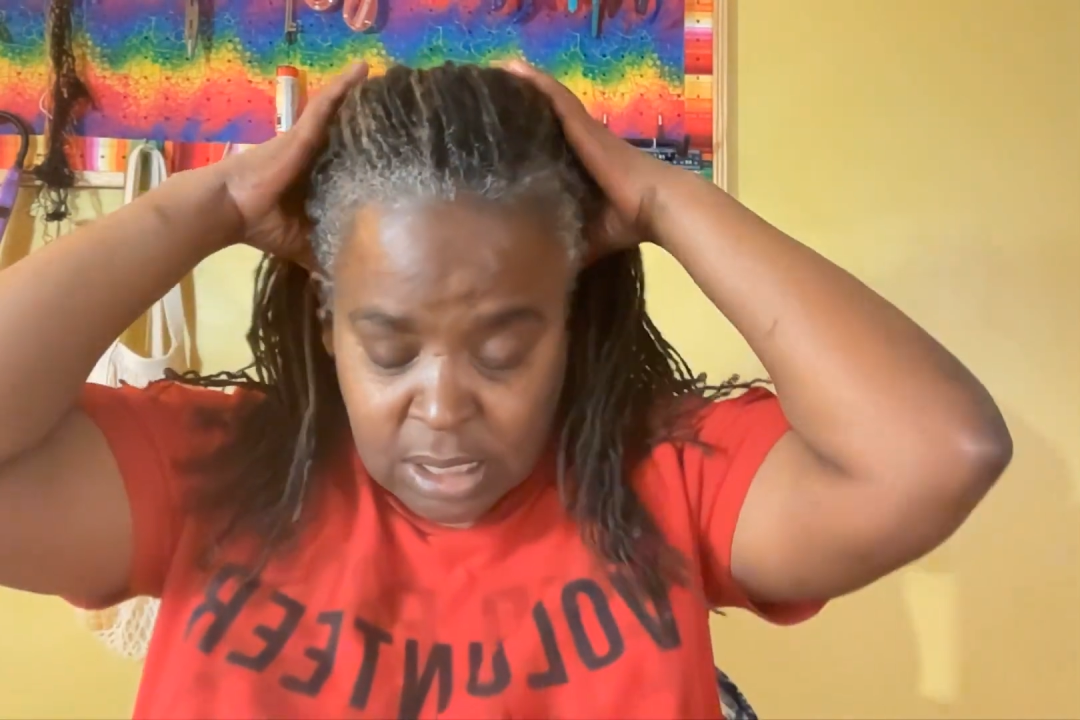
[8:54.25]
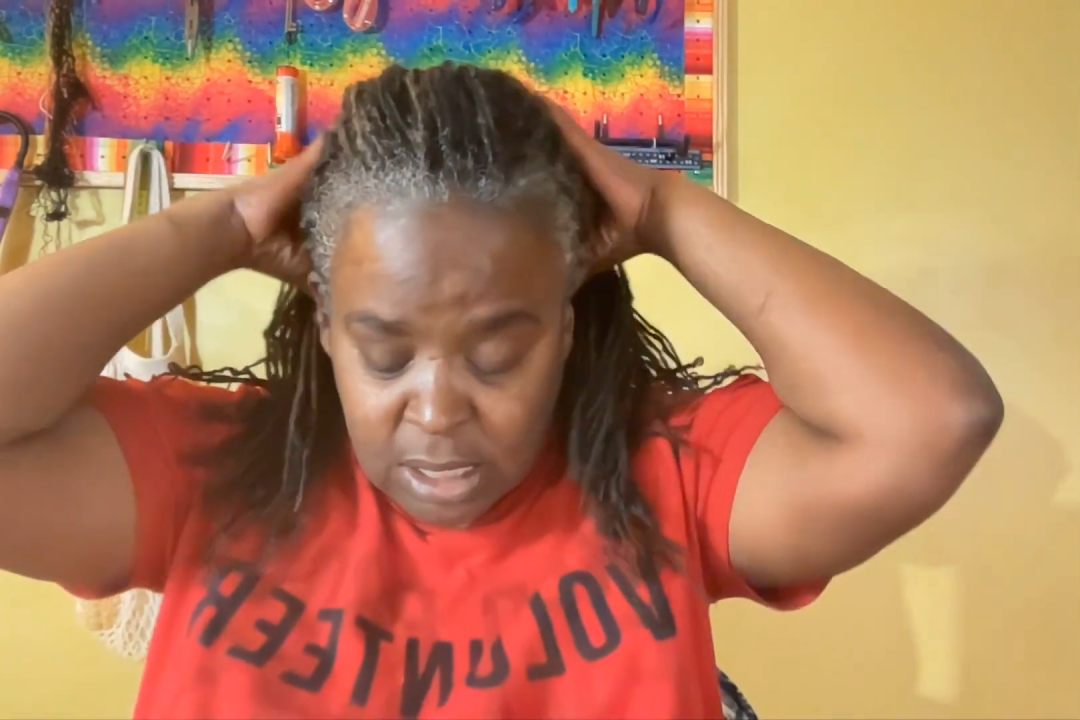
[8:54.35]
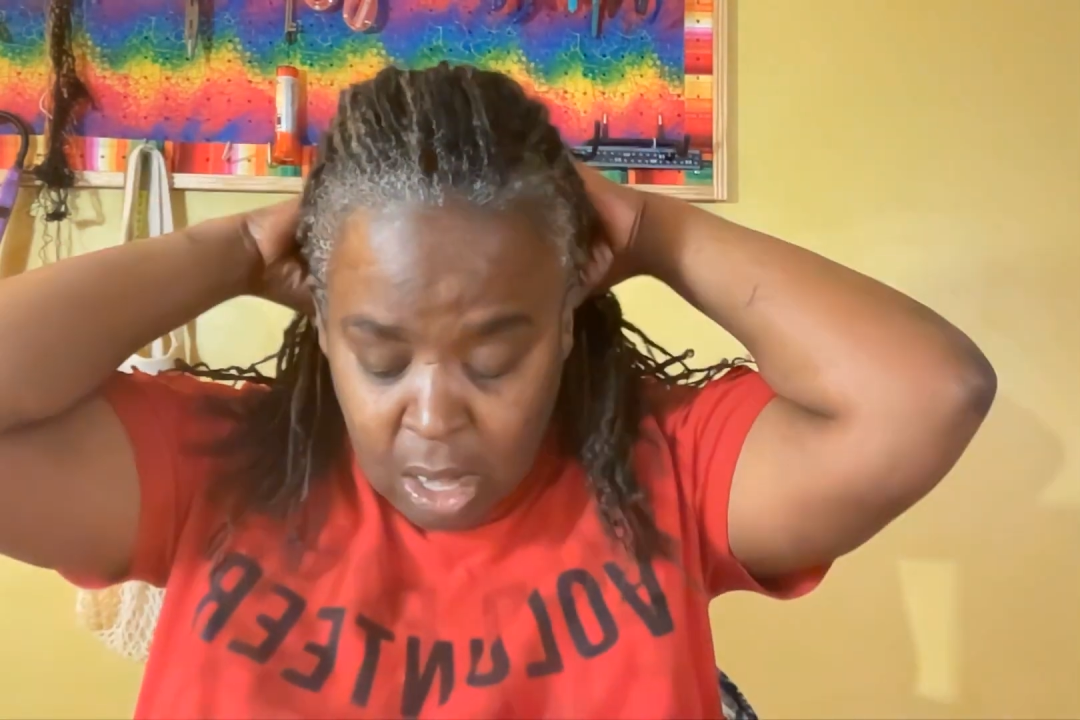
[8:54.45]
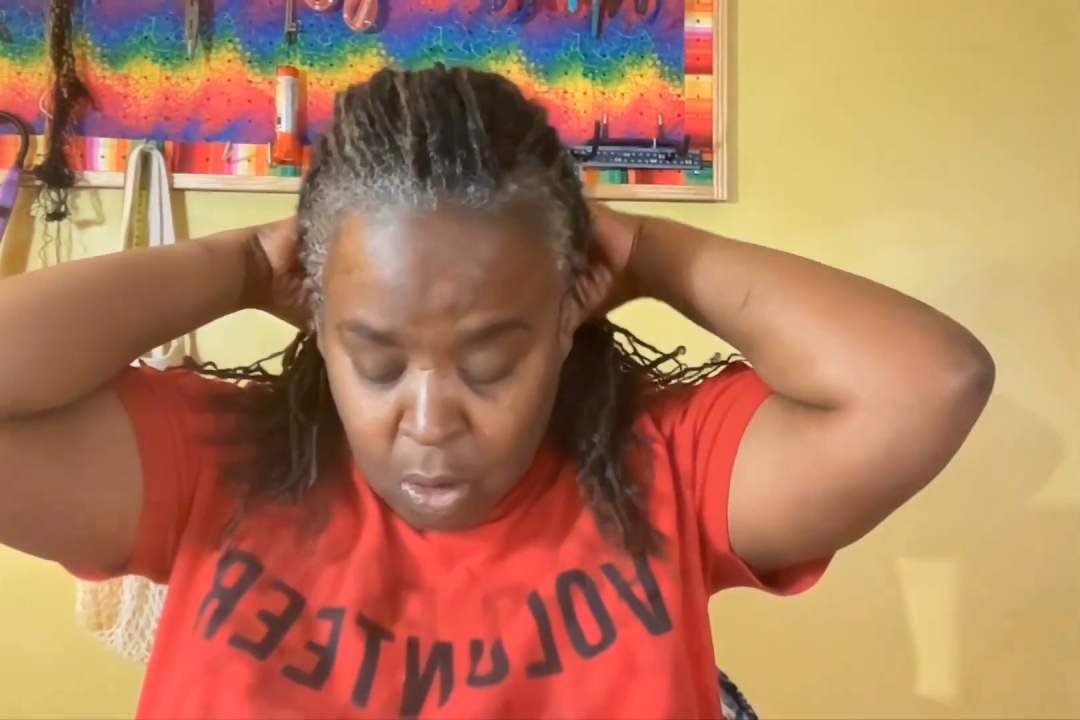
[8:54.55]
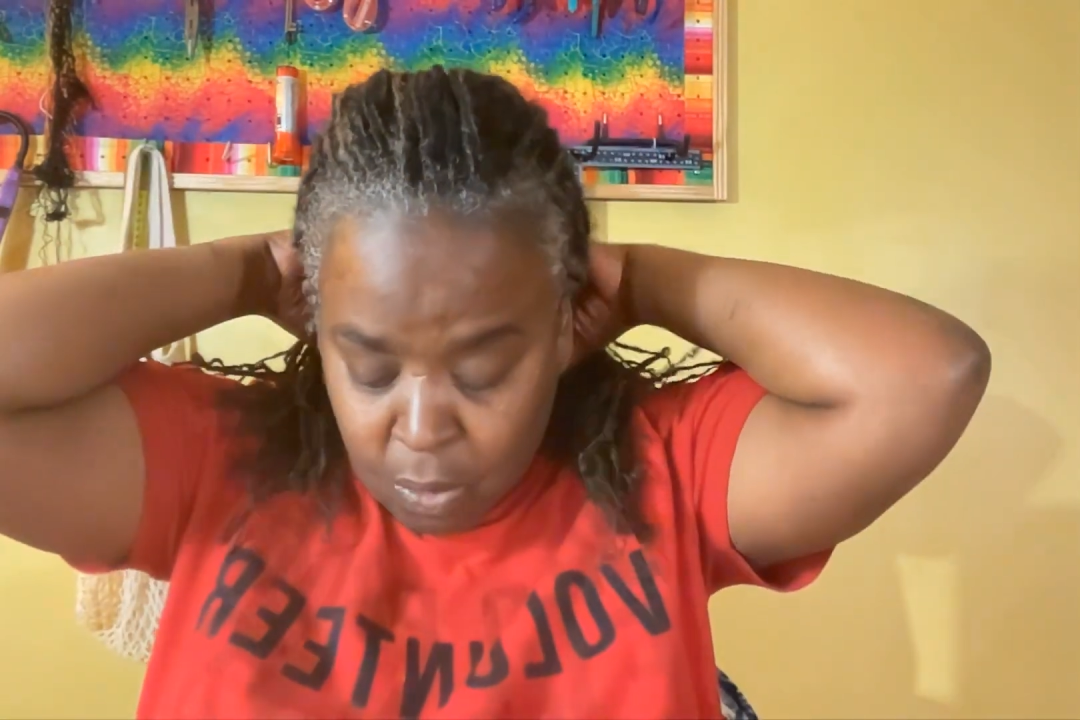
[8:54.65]

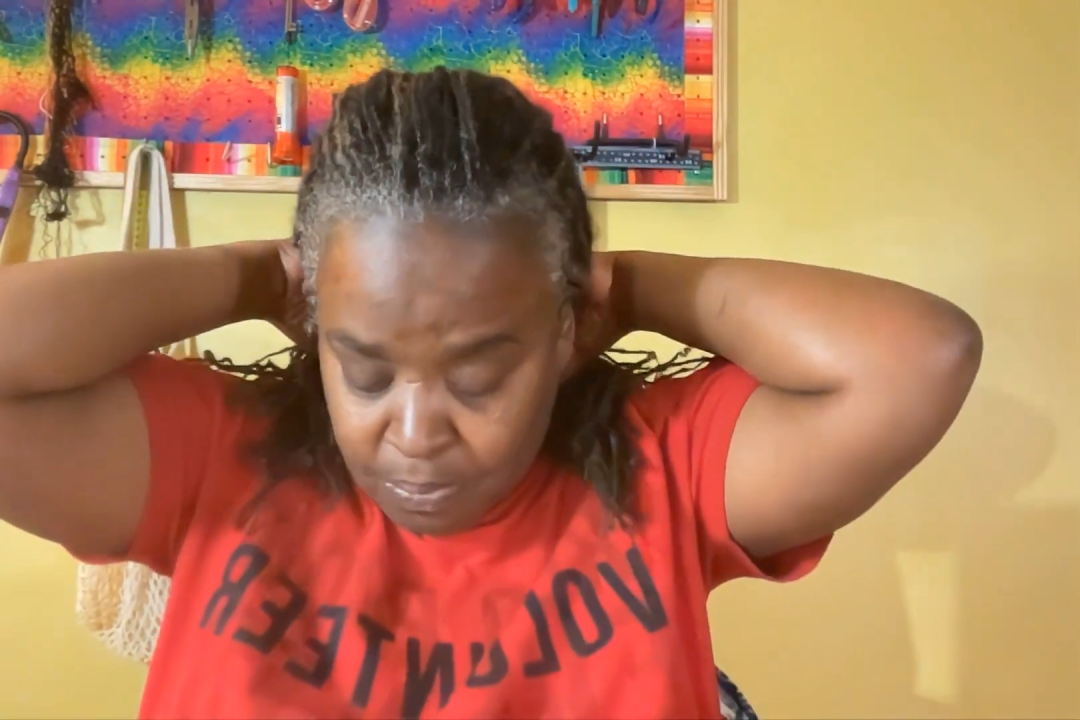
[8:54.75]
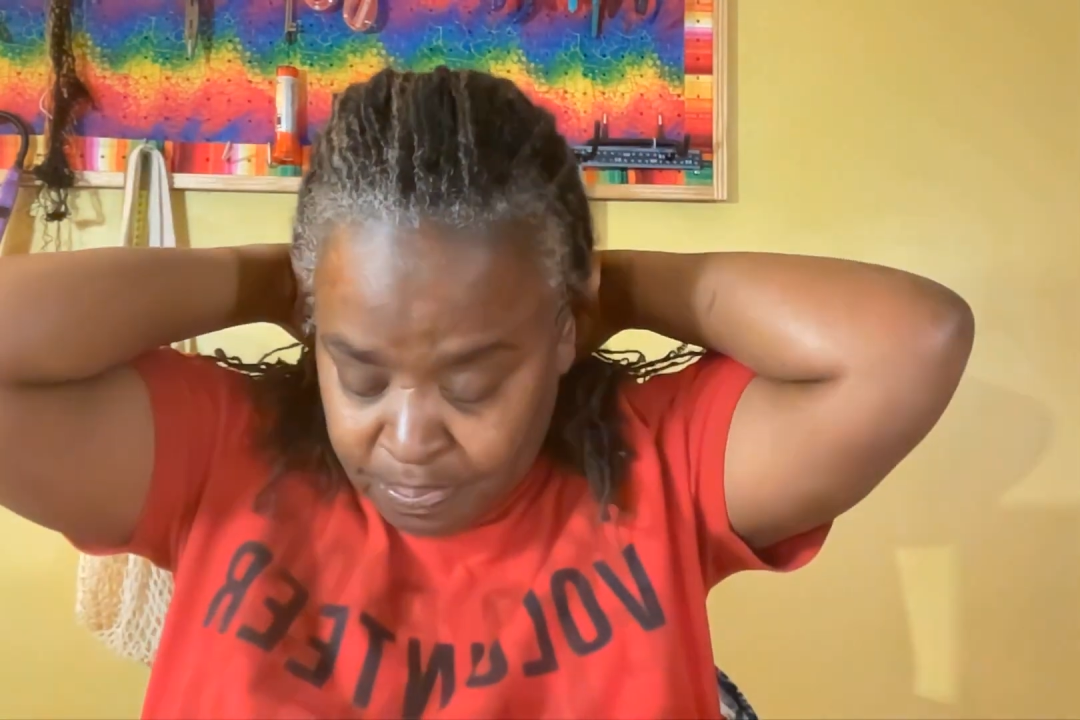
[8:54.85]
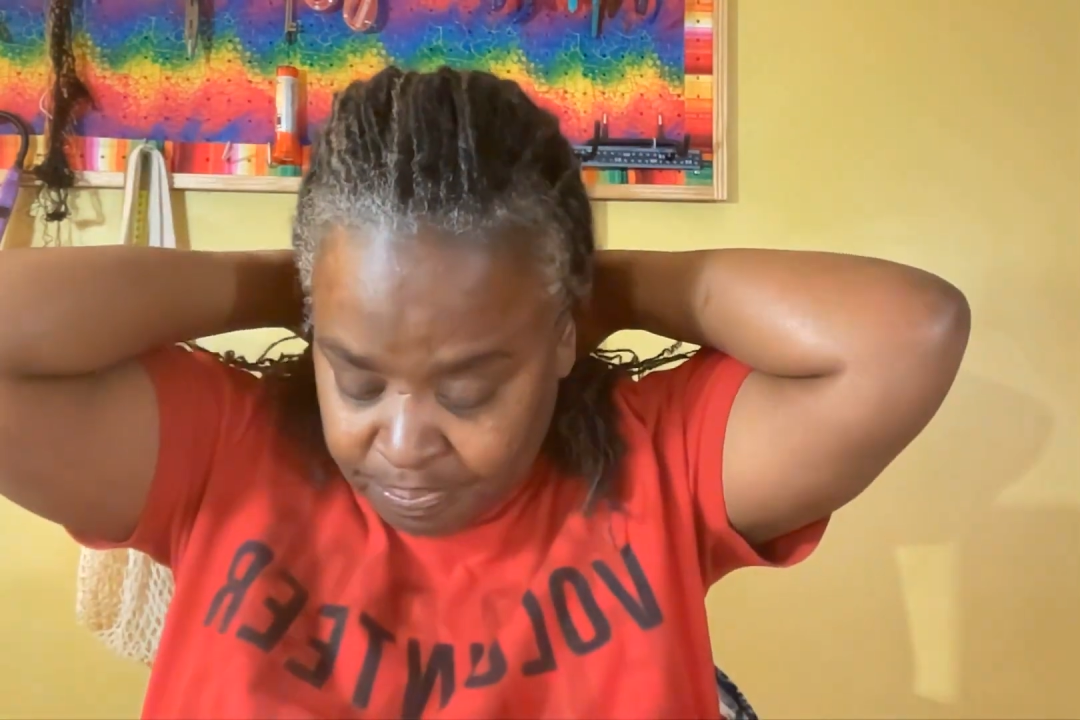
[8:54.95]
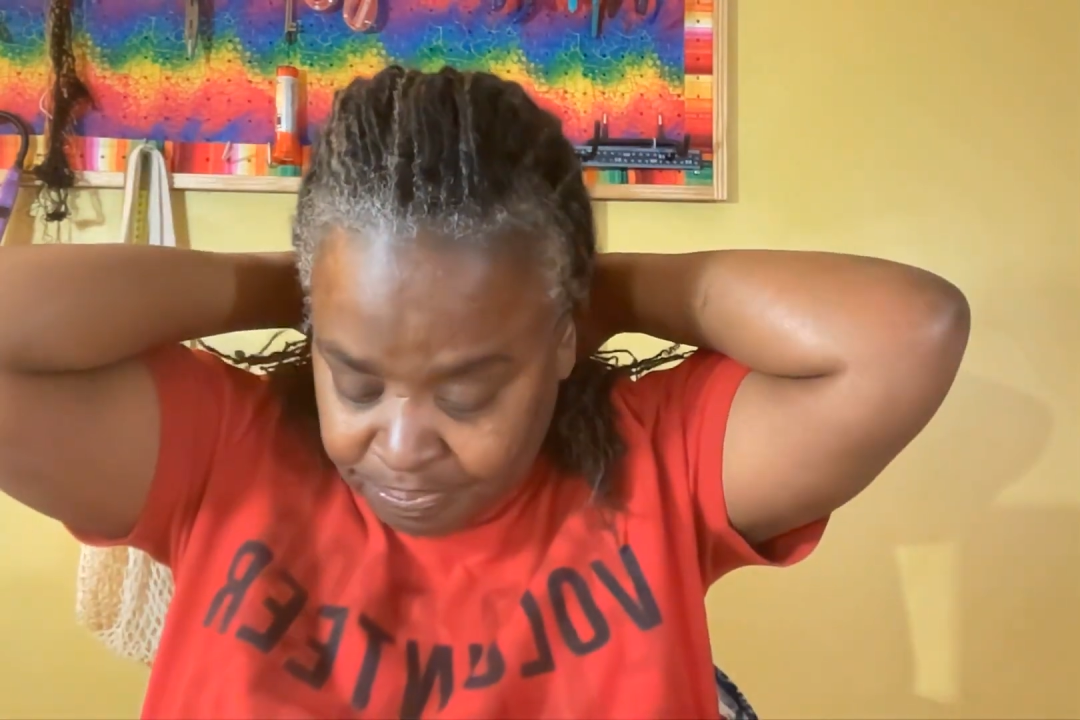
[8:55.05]
So,